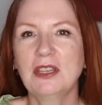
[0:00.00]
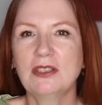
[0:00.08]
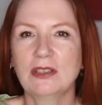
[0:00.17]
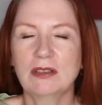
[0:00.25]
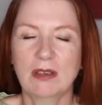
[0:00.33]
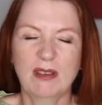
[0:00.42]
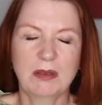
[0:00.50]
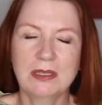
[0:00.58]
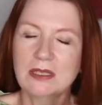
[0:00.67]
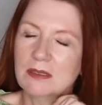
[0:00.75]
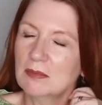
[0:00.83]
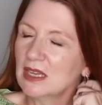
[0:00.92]
I just thought, oh, it
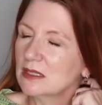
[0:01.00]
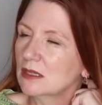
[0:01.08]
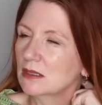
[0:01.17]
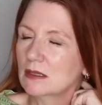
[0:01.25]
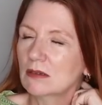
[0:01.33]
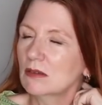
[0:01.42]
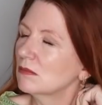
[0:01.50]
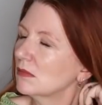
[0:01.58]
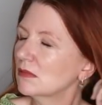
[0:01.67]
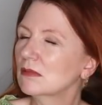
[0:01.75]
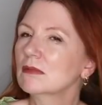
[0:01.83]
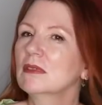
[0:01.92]
doesn't matter because I
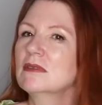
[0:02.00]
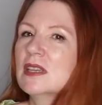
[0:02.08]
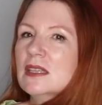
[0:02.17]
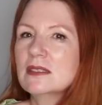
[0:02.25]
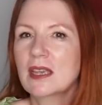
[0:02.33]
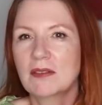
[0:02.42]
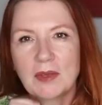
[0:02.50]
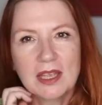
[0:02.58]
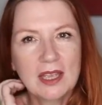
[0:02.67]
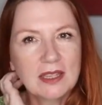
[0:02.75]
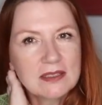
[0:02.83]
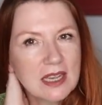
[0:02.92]
tend to have my
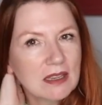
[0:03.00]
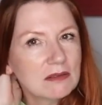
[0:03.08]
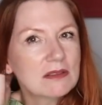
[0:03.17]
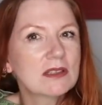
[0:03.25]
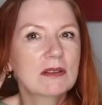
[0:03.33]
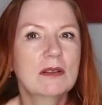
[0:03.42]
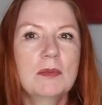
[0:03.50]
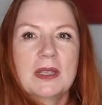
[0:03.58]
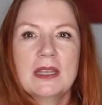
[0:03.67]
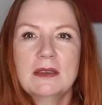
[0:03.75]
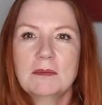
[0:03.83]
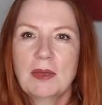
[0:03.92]
hair down, so it'll be
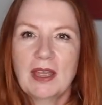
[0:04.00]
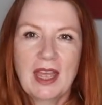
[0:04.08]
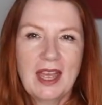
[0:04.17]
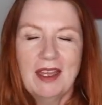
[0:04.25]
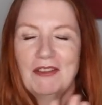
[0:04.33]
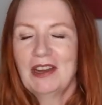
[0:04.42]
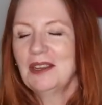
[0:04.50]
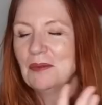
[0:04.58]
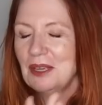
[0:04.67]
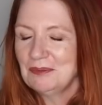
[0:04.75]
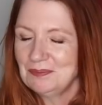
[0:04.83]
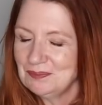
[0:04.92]
hidden by hair
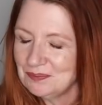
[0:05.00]
anyway.